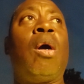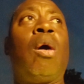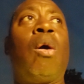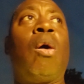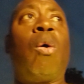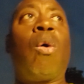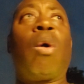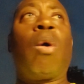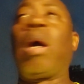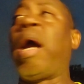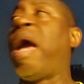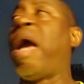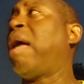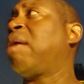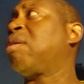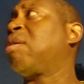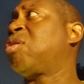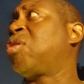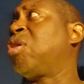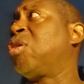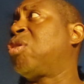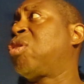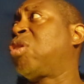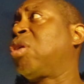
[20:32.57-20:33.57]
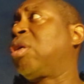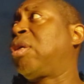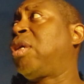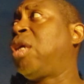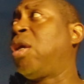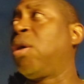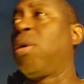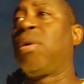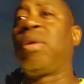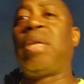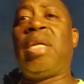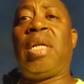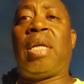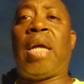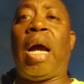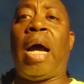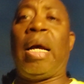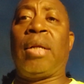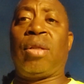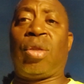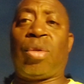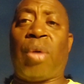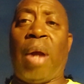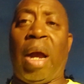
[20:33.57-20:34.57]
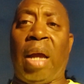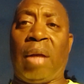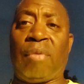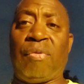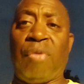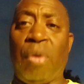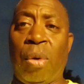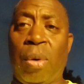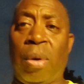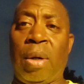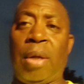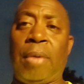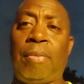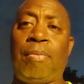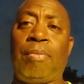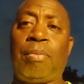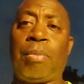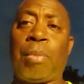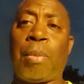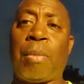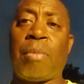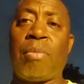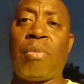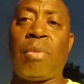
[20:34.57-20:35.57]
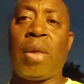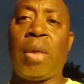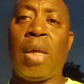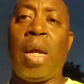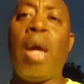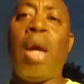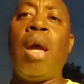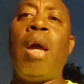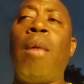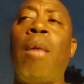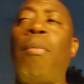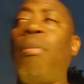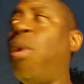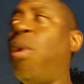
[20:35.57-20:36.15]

or has the security contract for it.